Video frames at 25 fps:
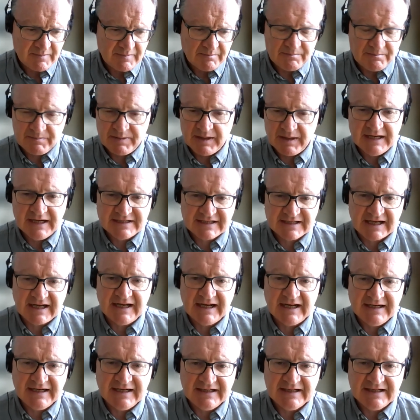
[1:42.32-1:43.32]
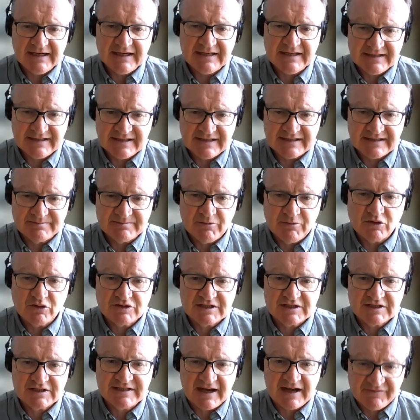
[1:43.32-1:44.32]
Politically, it is
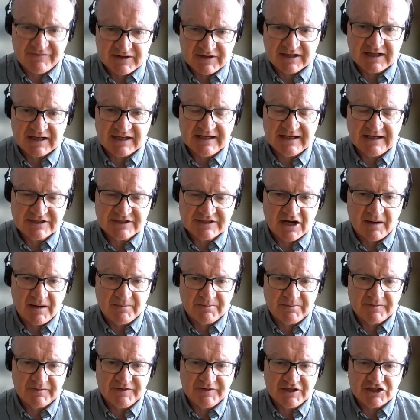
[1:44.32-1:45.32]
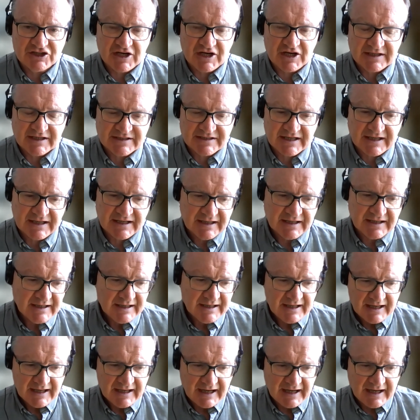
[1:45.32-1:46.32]
most definitely top of the agenda.
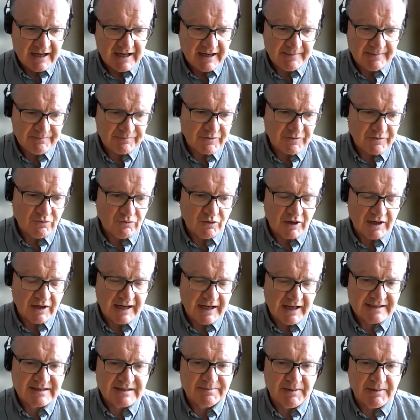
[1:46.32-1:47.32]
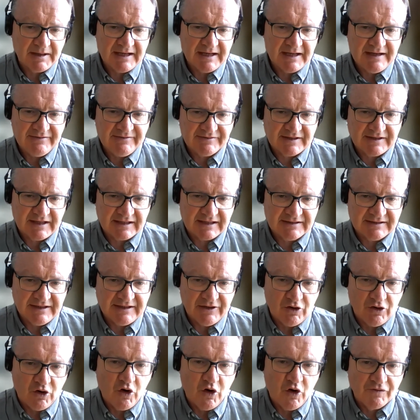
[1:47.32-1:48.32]
We're led to believe that the
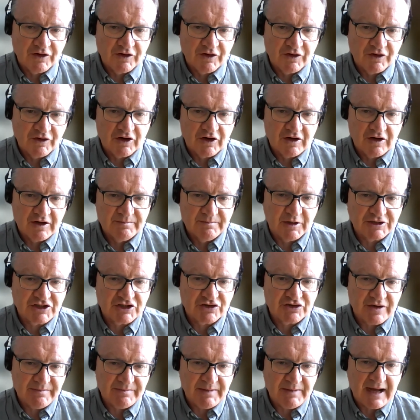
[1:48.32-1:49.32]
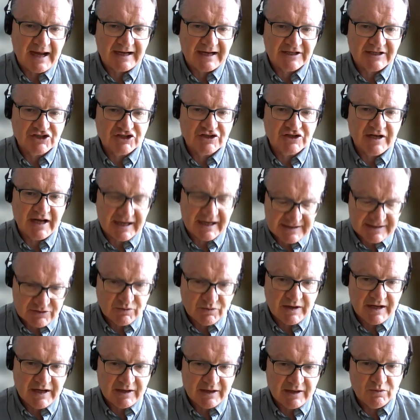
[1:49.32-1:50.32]
overall budgetary package next
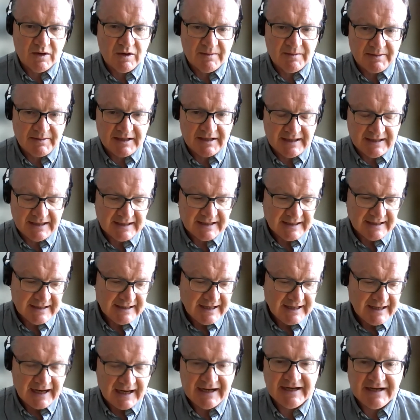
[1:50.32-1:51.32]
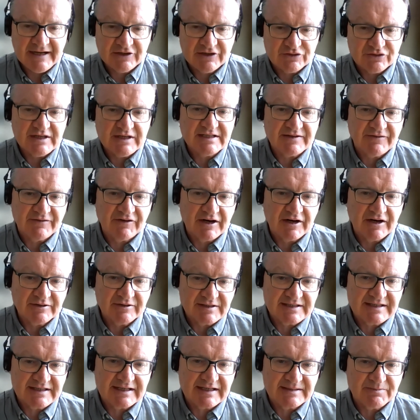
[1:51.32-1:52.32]
week will be an increase of around
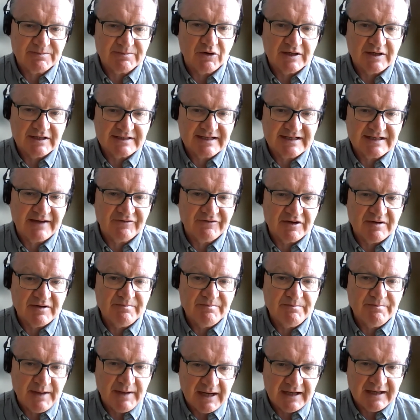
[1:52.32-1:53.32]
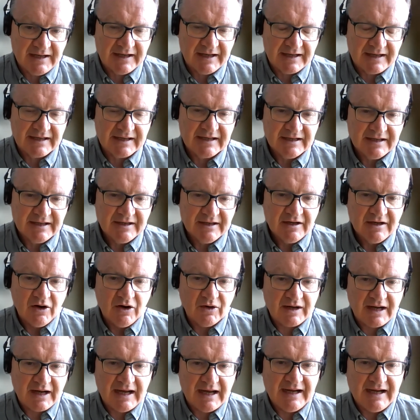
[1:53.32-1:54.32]
6.7 billion.
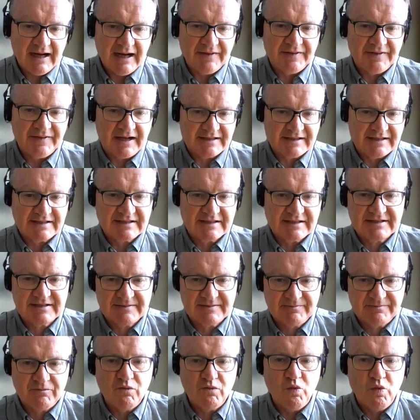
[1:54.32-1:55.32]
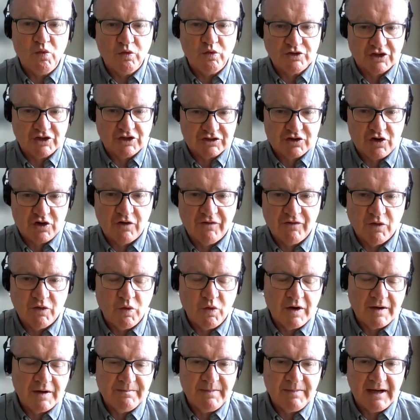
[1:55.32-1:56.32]
Okay, and that's just over
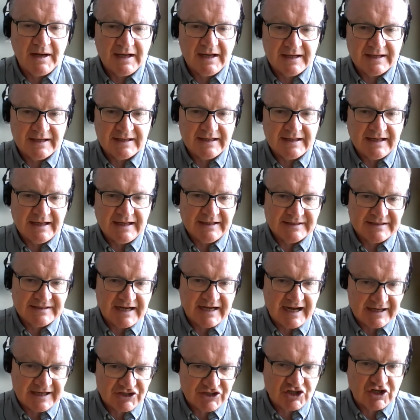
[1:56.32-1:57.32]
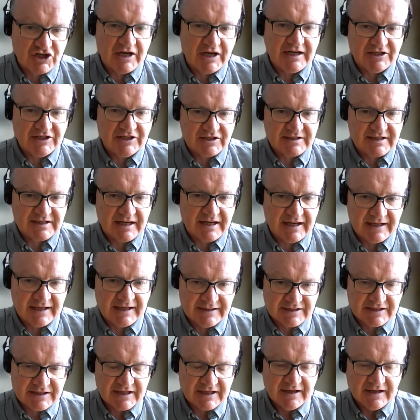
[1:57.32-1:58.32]
1 billion in tax changes
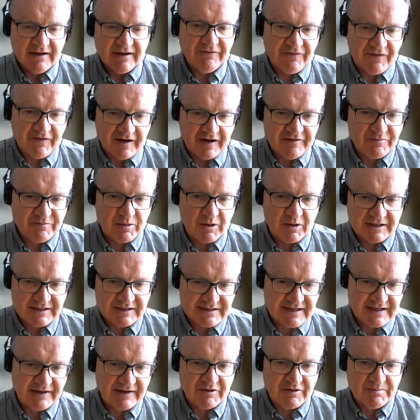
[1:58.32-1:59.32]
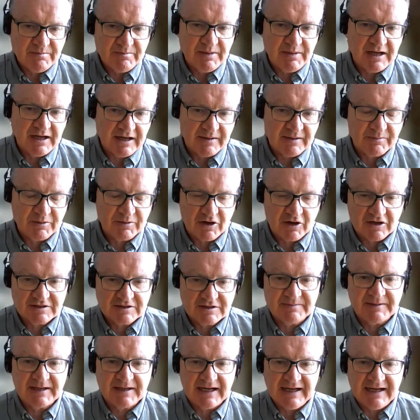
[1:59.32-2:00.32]
and 5.7 billion
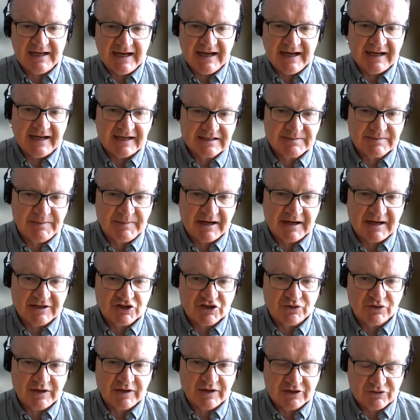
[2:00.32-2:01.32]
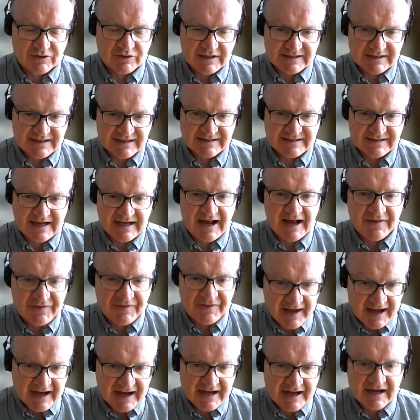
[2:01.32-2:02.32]
approximately in expenditure increases. And
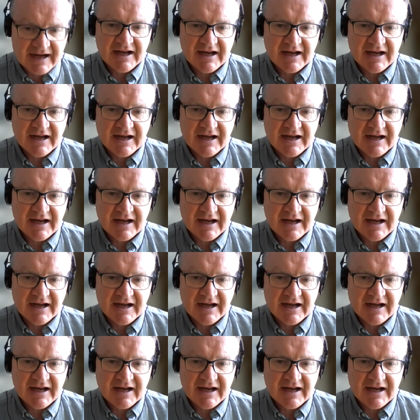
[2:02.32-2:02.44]
then